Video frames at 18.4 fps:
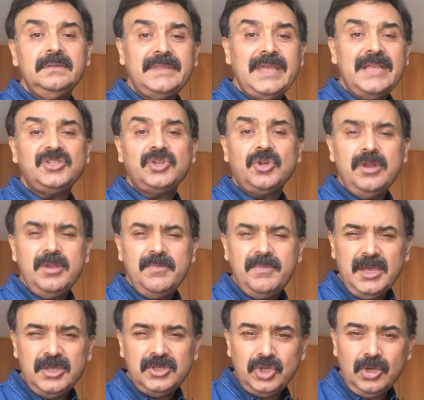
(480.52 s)
that's going to
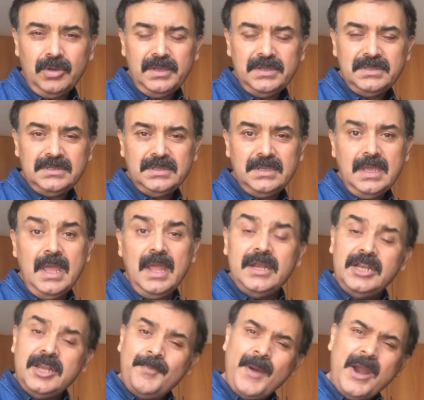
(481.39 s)
be our choice.
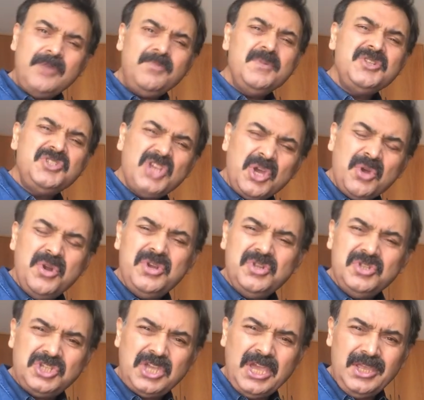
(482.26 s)
Departments are going
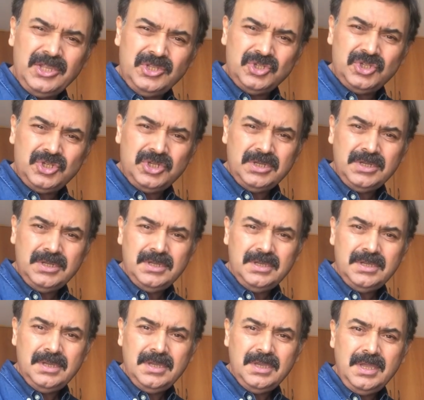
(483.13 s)
to change.
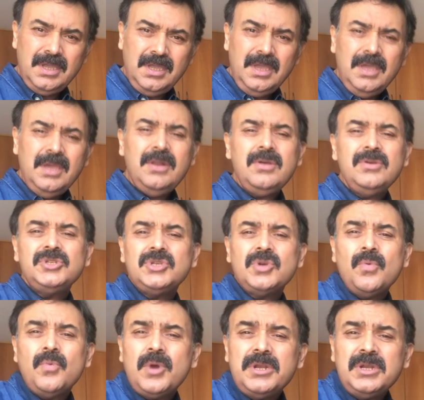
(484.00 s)
You know,
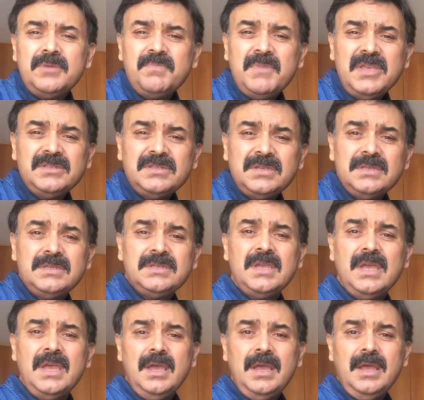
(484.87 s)
so what it means
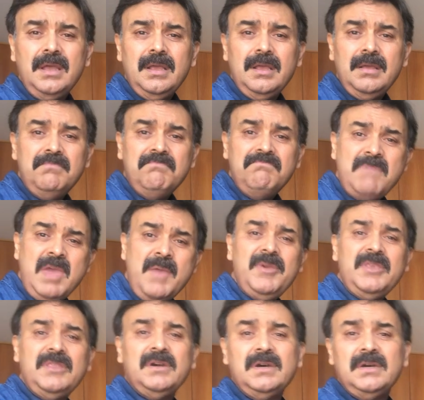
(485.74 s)
is
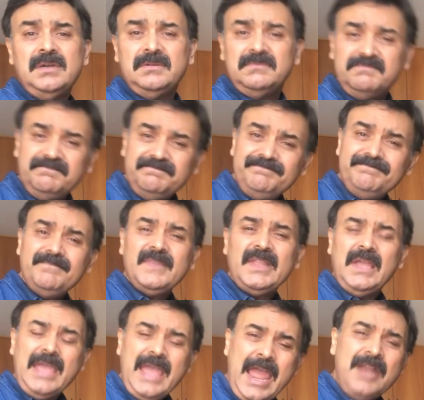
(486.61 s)
maybe the
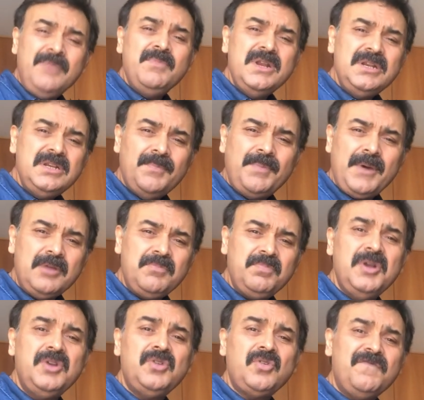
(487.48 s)
admin
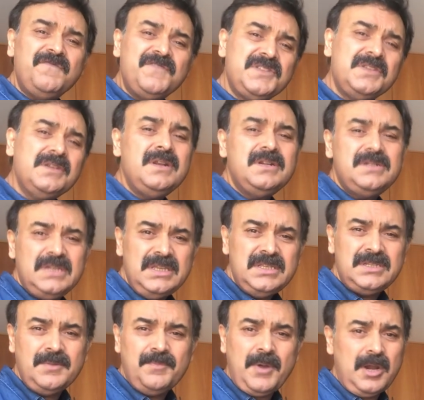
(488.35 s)
department or
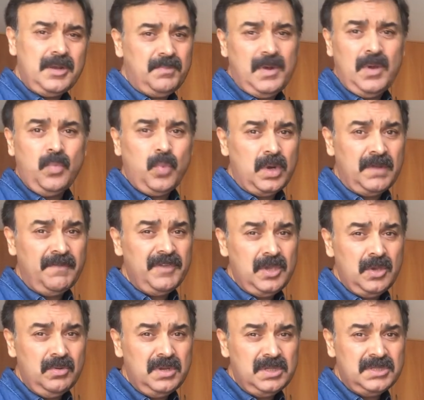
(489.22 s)
facilities department, whatever
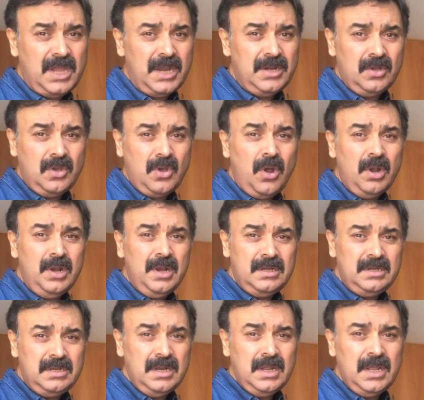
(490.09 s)
you decide to call
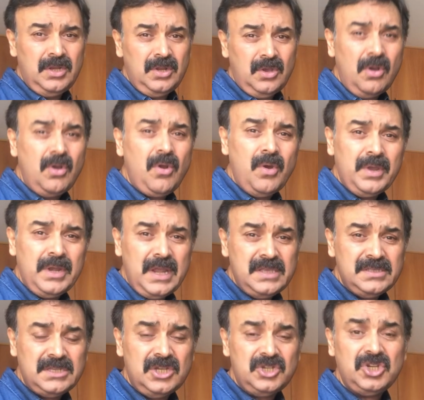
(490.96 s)
it in your
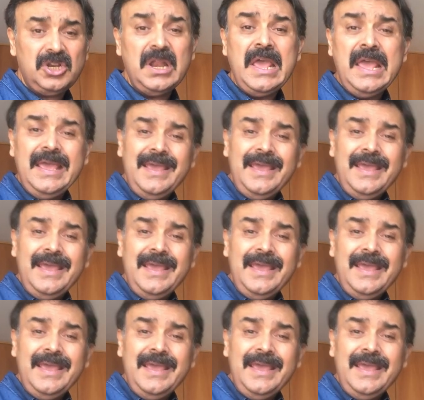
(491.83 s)
organization,